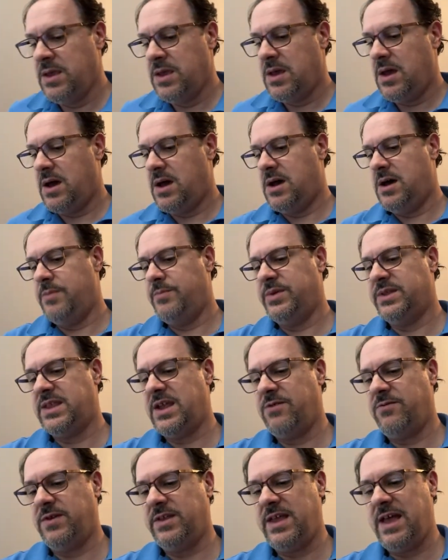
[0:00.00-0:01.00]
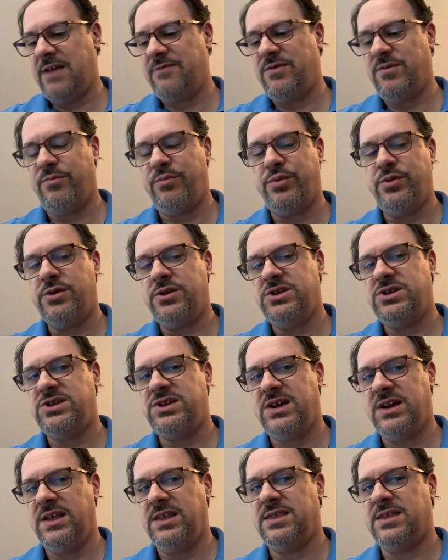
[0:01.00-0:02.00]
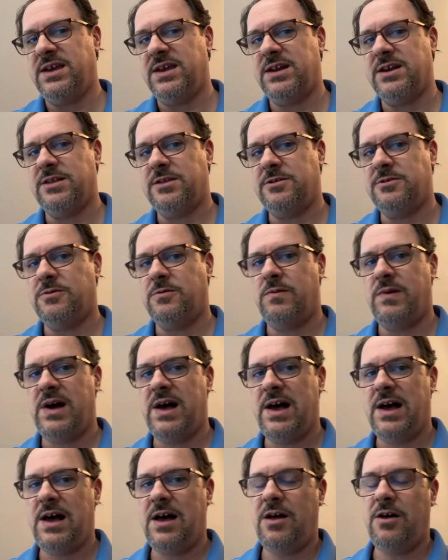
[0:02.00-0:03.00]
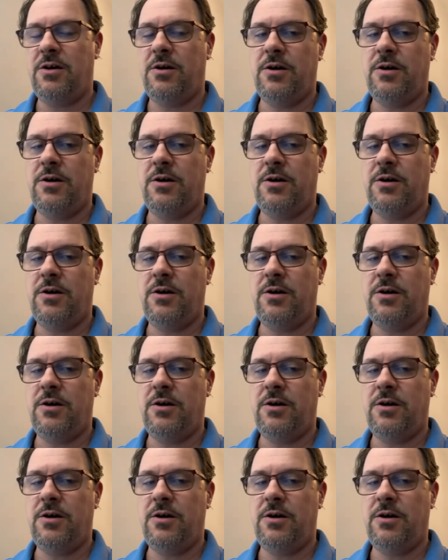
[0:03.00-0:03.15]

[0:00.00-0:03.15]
But they really haven't pushed anything in a little while